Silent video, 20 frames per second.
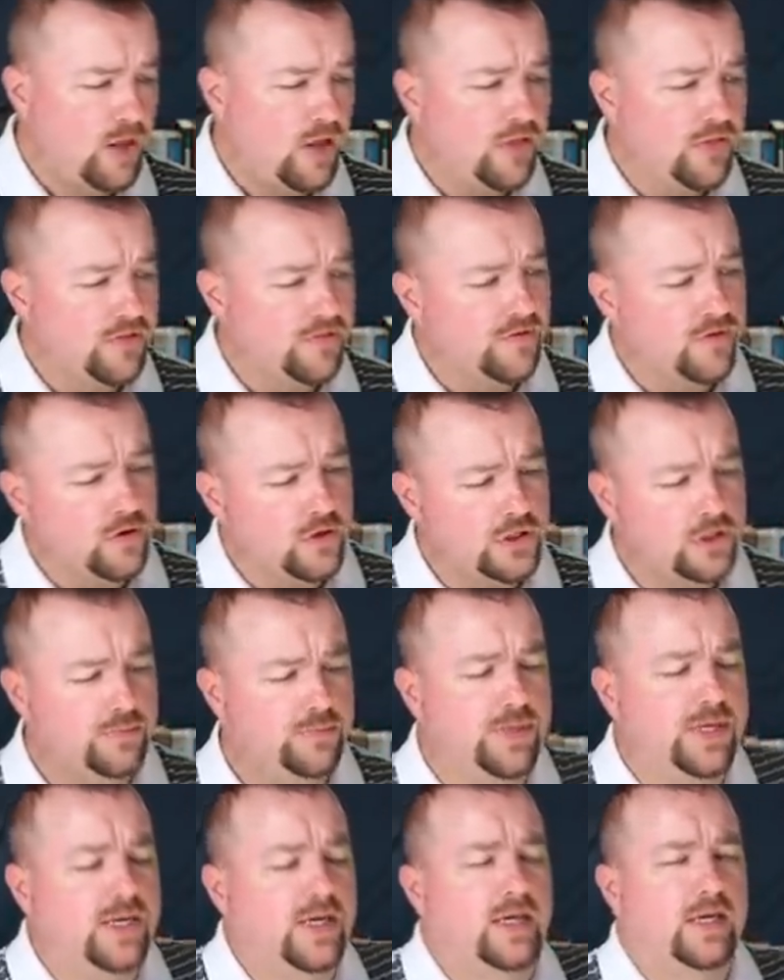
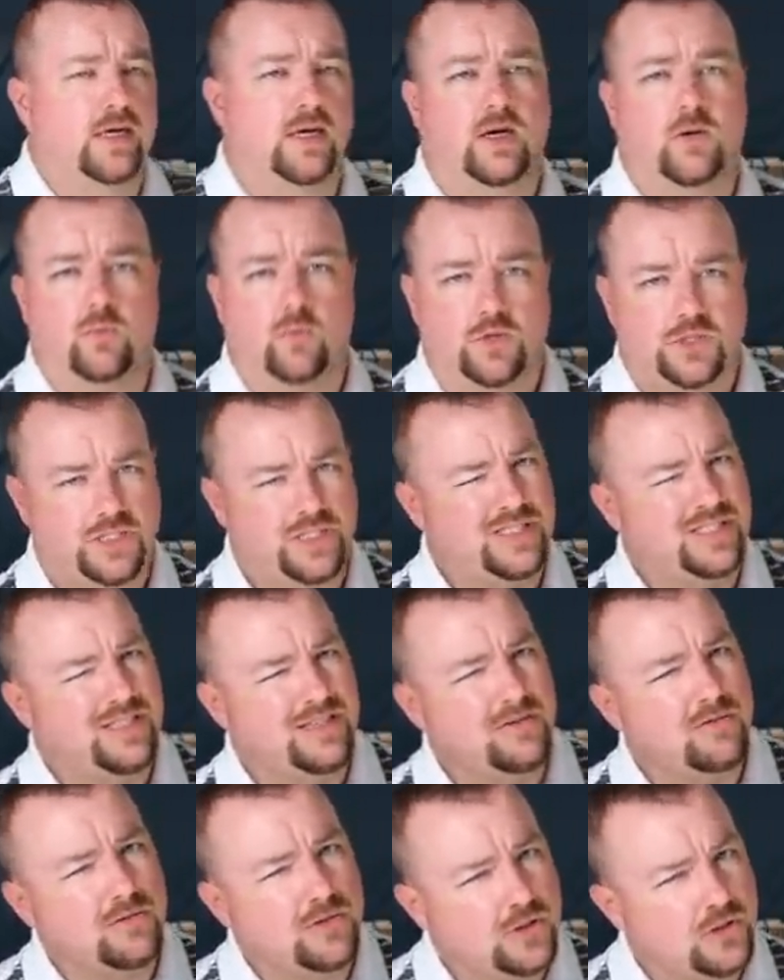first being, which is a
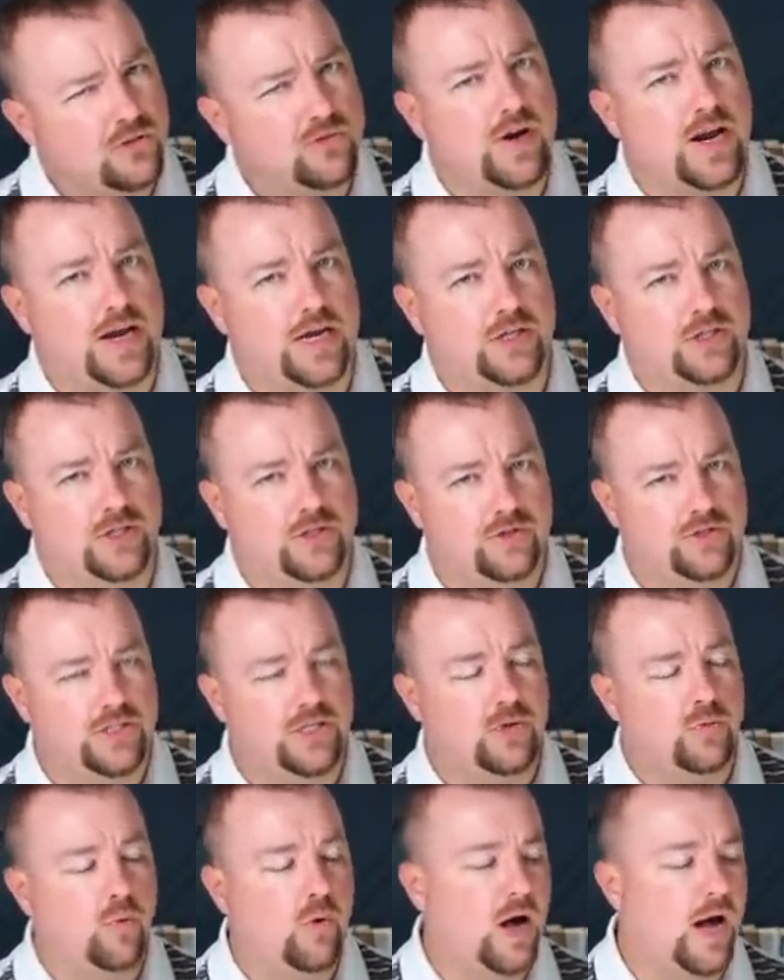little strange, and you'll
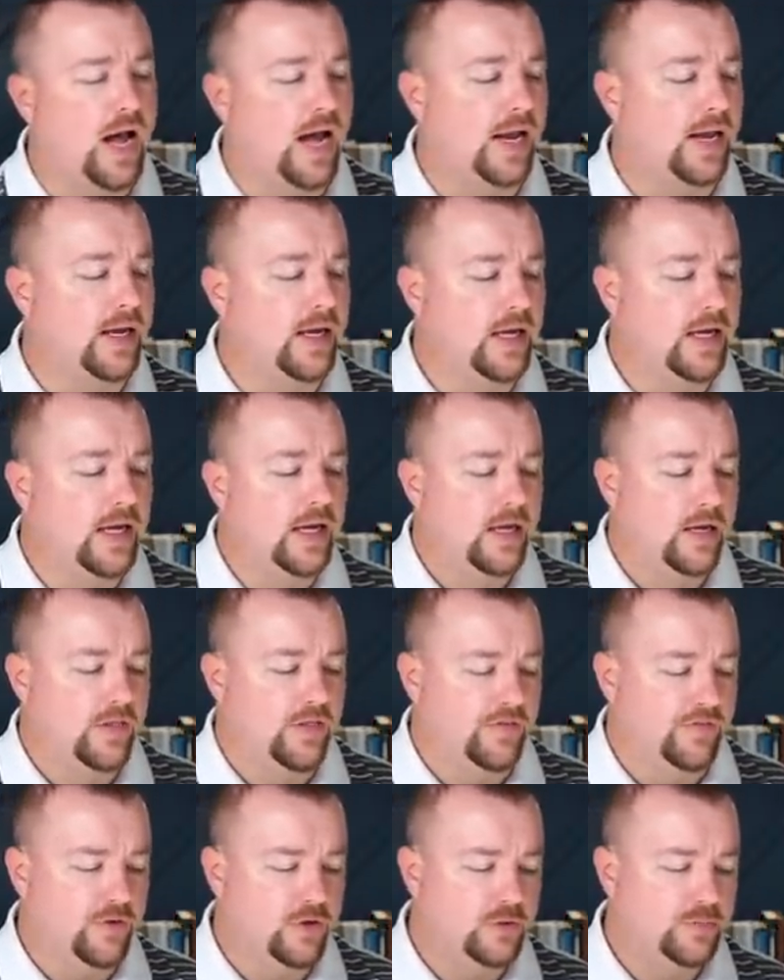see why.
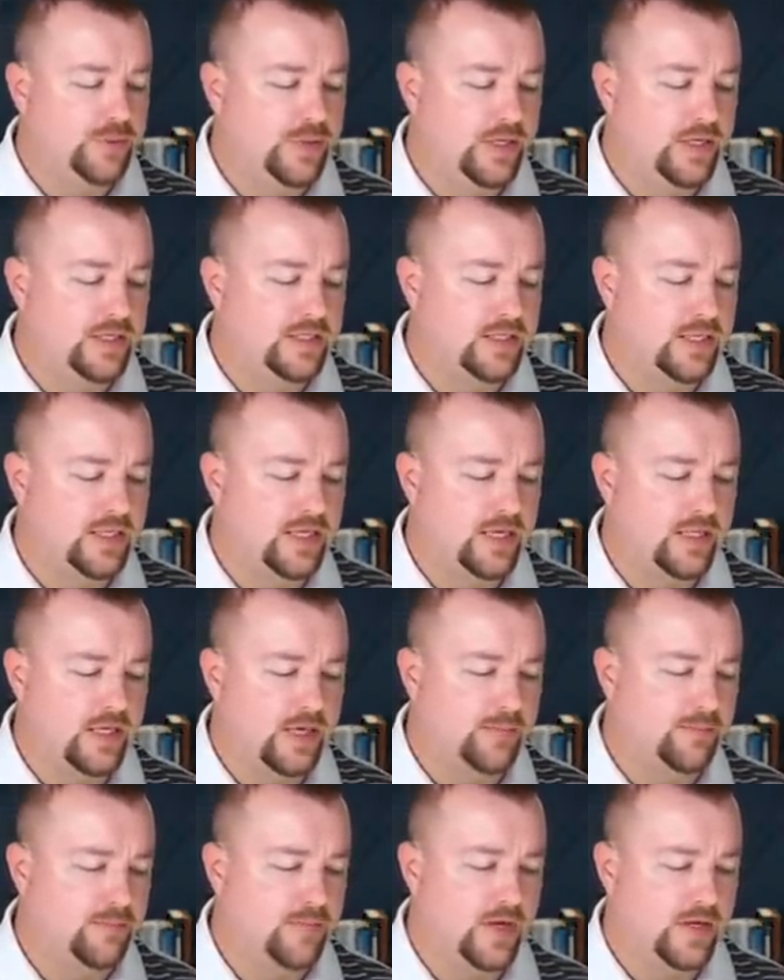The first being is that
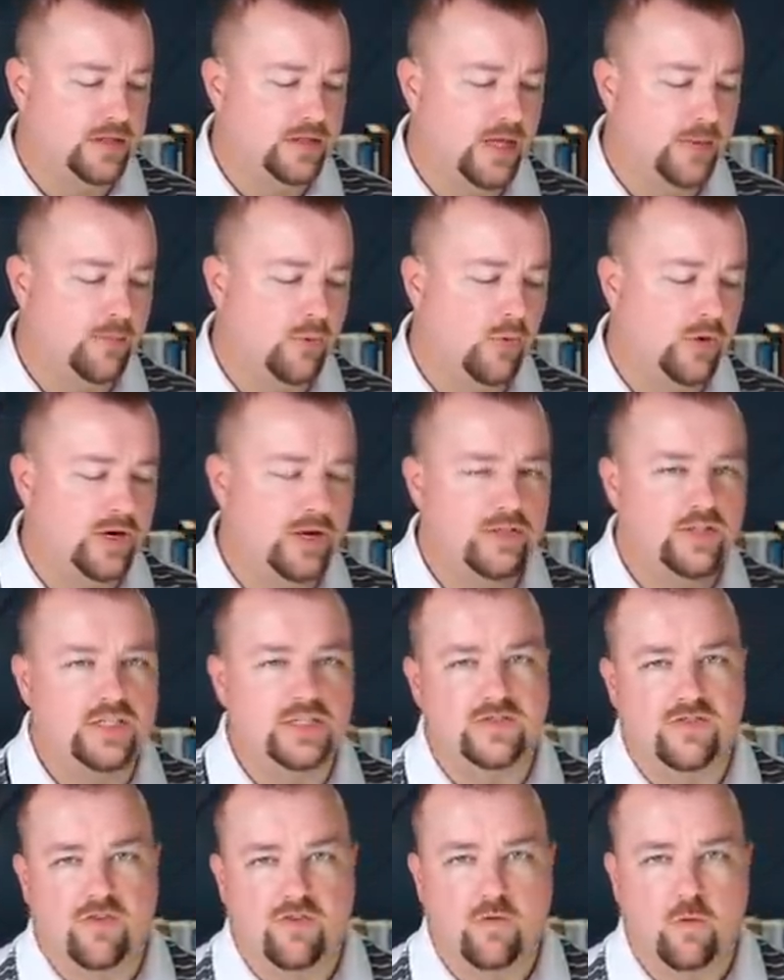they point out
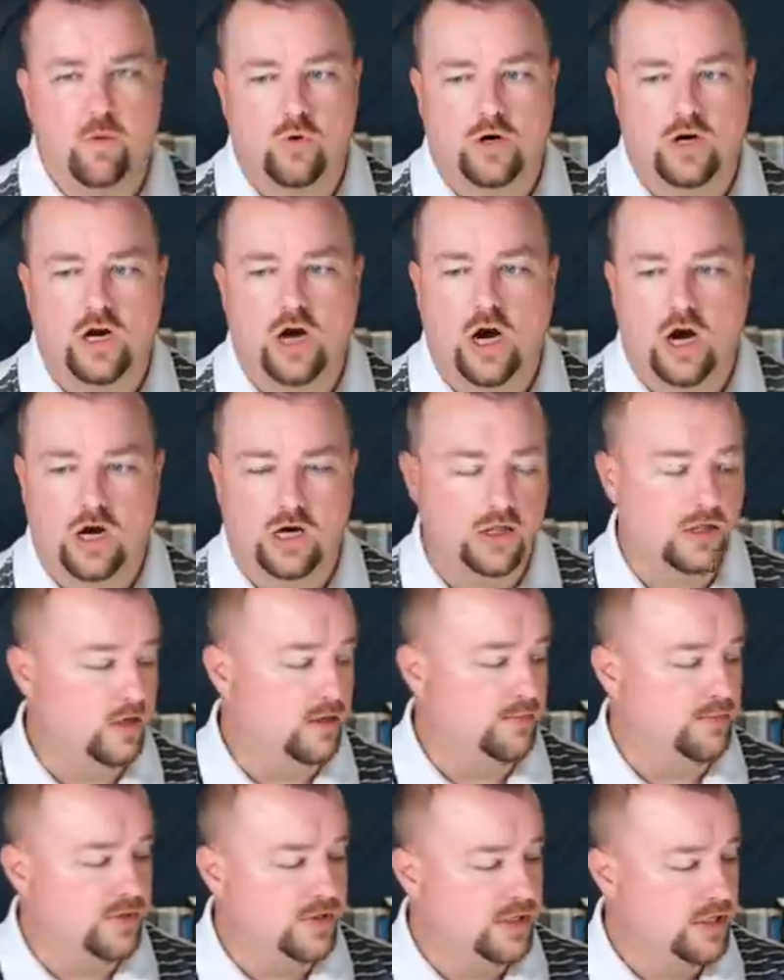these four
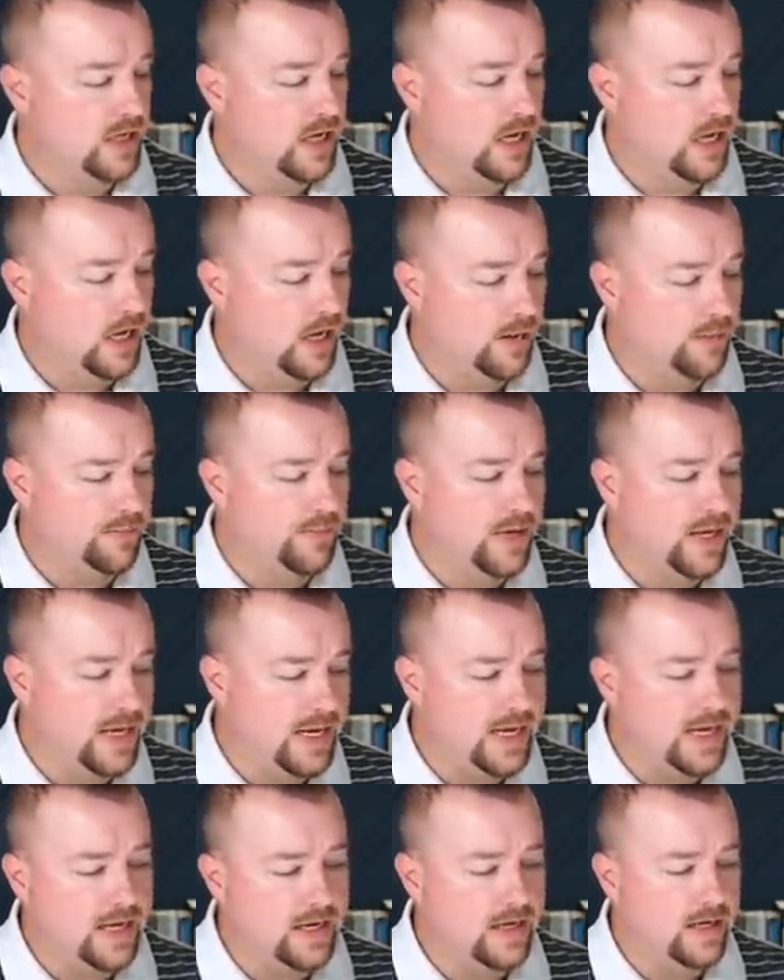columns
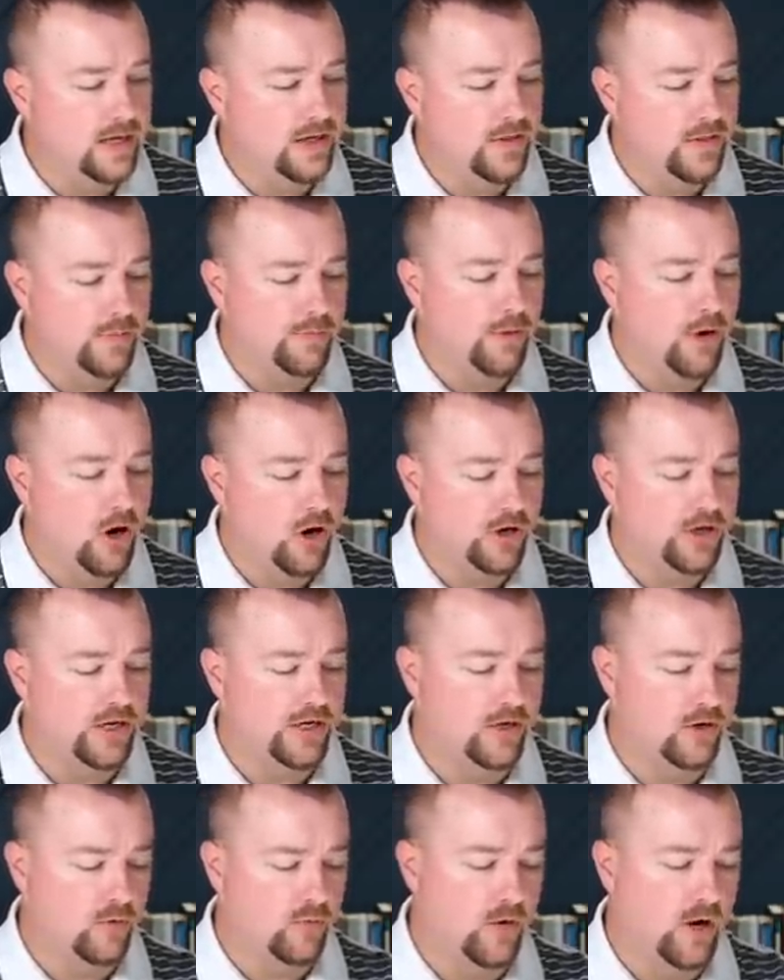in the
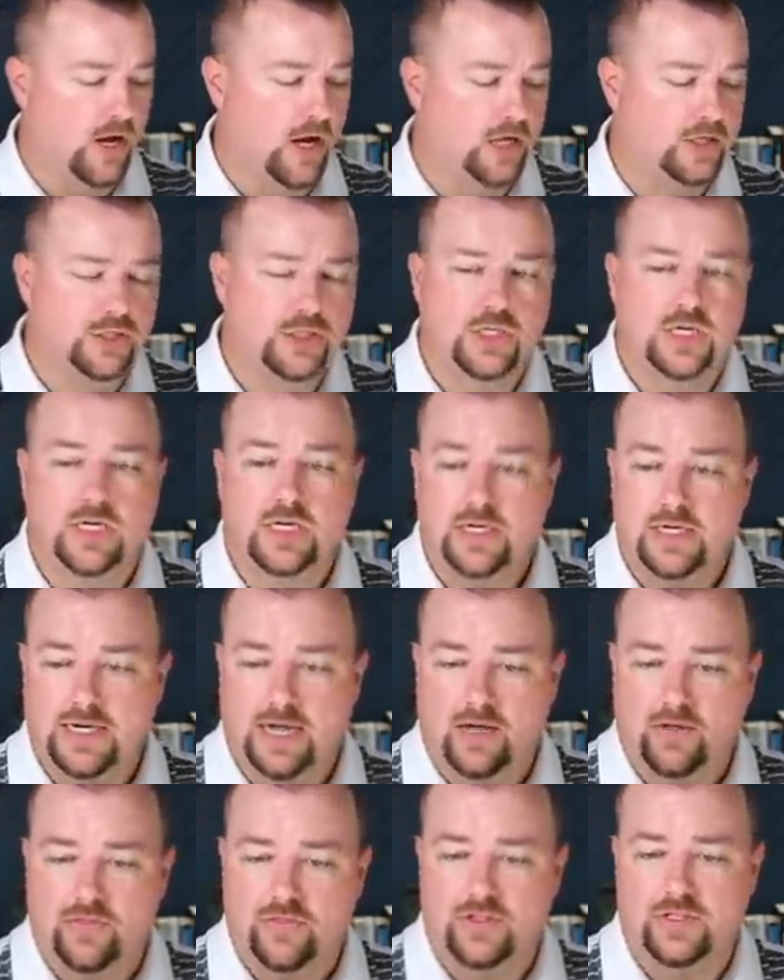parking garage.
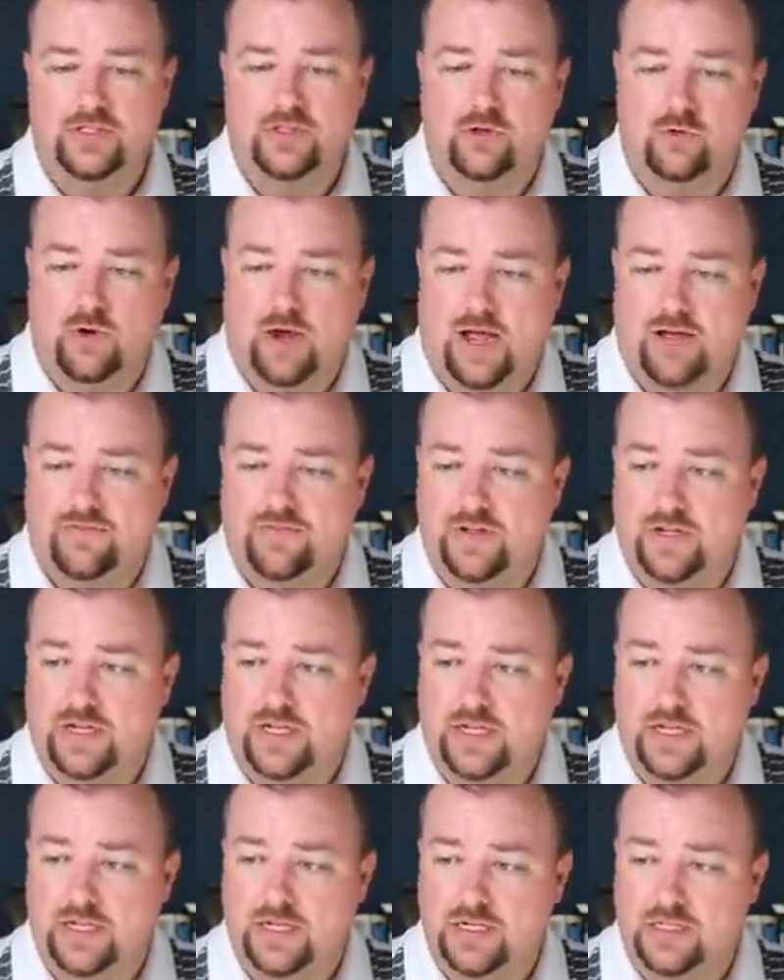Now, this
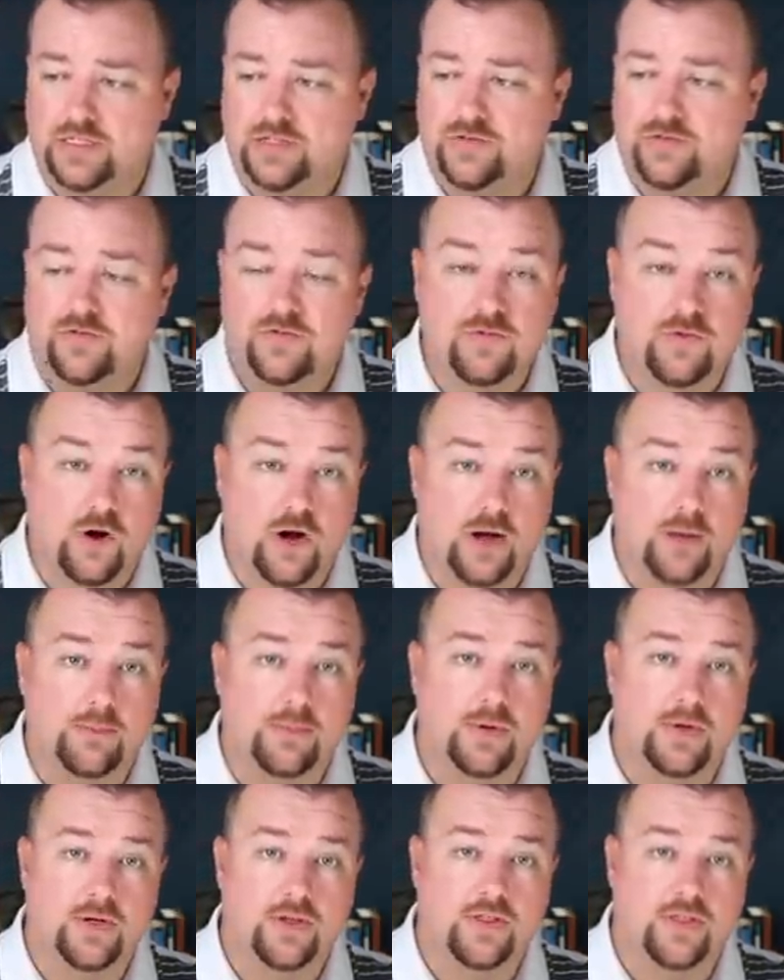graphic is
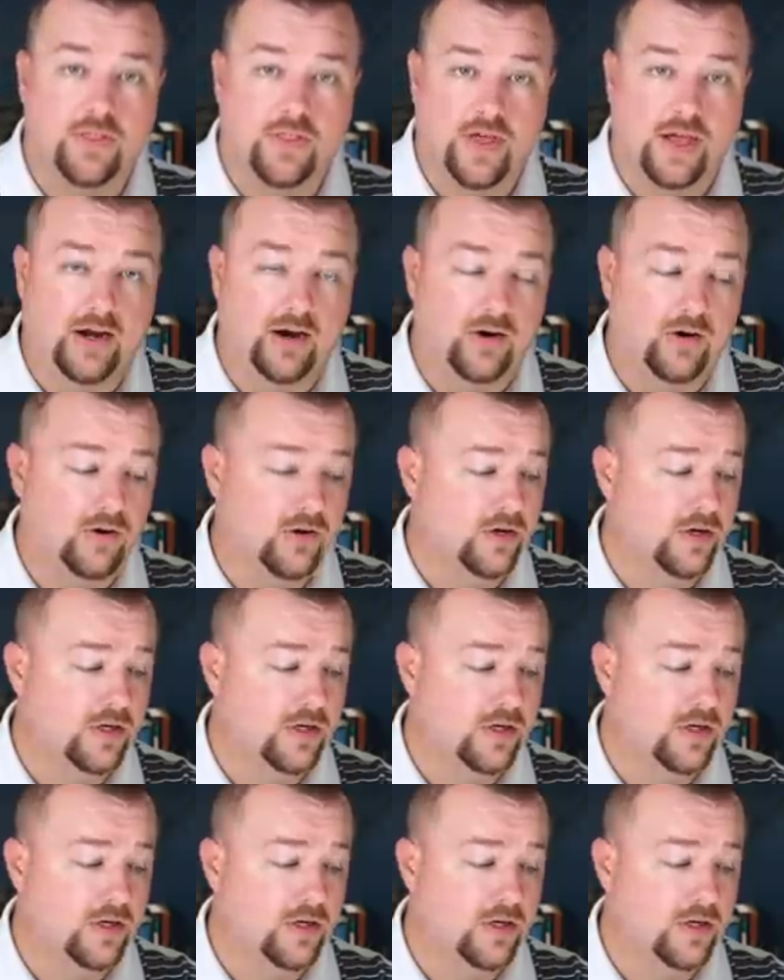from their